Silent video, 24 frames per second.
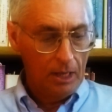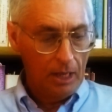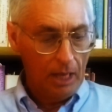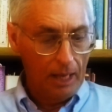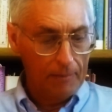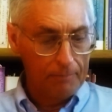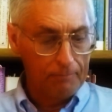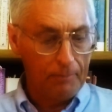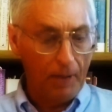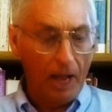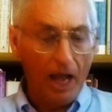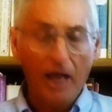
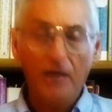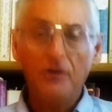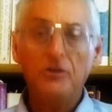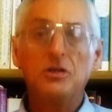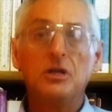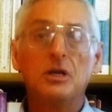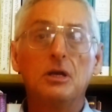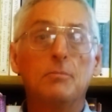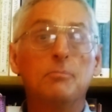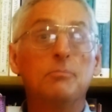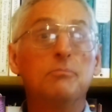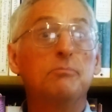and bind
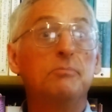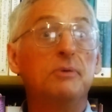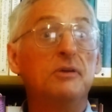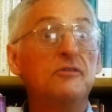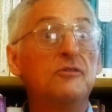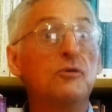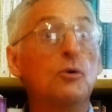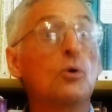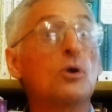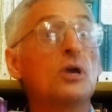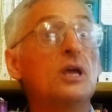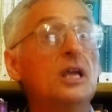him
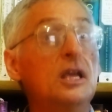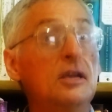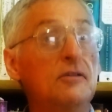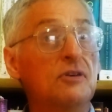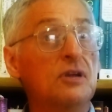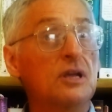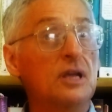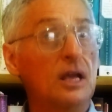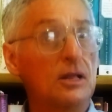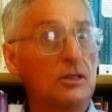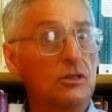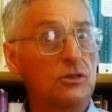before he
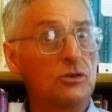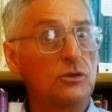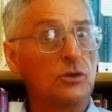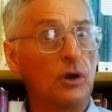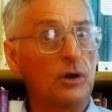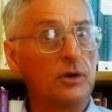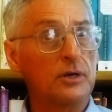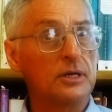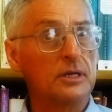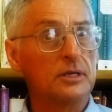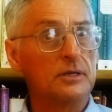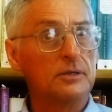even gets
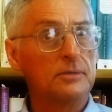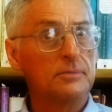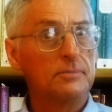started.